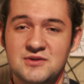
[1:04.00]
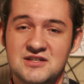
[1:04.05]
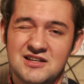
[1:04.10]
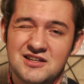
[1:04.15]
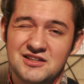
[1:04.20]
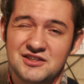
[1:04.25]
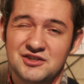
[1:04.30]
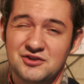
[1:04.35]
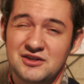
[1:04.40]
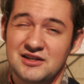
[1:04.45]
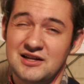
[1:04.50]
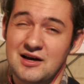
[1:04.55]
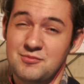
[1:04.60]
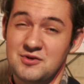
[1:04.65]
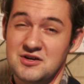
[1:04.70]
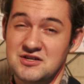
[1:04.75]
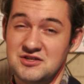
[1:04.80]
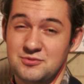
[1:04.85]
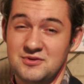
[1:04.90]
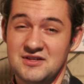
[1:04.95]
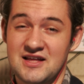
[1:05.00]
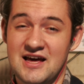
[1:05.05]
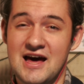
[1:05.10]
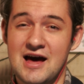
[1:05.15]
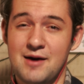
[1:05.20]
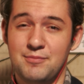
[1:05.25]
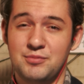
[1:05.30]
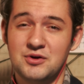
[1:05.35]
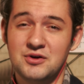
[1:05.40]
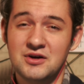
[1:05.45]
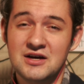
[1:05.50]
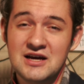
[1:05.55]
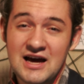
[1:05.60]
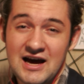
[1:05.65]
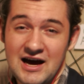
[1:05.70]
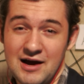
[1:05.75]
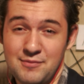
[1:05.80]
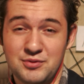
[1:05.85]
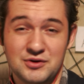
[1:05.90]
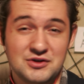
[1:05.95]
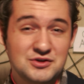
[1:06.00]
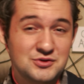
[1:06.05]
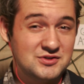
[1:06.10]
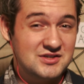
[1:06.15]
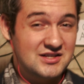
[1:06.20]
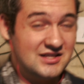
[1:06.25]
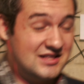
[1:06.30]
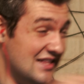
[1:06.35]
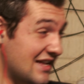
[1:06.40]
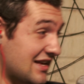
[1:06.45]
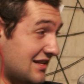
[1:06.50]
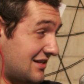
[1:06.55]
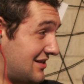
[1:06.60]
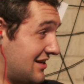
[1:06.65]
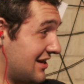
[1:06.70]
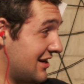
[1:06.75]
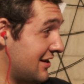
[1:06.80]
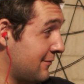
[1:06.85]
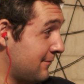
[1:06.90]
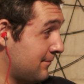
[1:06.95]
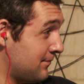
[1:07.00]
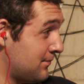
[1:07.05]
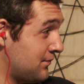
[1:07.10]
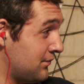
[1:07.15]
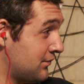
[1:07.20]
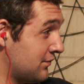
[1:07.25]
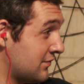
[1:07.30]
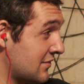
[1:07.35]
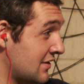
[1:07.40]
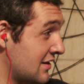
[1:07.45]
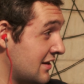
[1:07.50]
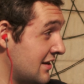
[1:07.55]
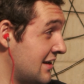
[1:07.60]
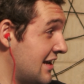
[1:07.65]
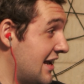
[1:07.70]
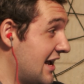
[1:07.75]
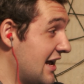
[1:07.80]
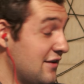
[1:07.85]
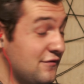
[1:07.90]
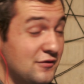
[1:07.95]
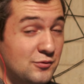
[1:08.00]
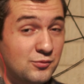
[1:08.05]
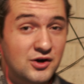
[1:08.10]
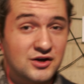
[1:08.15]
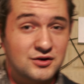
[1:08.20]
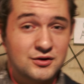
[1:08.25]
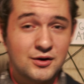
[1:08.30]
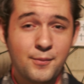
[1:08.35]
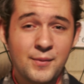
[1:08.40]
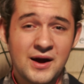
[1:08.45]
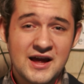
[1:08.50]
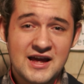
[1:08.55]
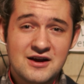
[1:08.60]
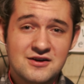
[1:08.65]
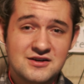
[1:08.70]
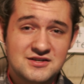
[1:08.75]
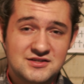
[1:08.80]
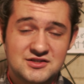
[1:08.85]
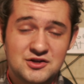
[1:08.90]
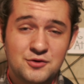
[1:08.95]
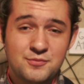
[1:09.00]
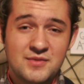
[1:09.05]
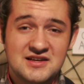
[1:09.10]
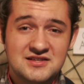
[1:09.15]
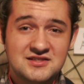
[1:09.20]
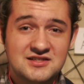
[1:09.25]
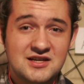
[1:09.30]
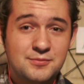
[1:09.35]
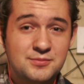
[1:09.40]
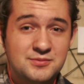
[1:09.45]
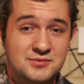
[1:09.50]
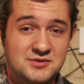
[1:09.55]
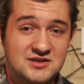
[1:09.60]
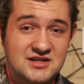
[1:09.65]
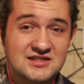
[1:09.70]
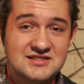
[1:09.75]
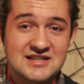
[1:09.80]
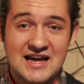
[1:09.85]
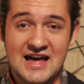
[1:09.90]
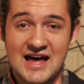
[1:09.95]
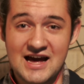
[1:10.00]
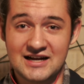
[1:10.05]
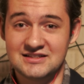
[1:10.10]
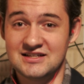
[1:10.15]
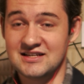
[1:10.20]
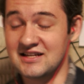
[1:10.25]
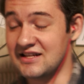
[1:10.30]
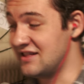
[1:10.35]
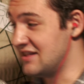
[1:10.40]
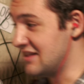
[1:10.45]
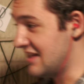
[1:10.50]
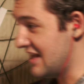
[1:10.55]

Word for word: We did a little collaboration with Apple. I produced this and if you're wondering why oh, my hair is so messed up, it's because I acted in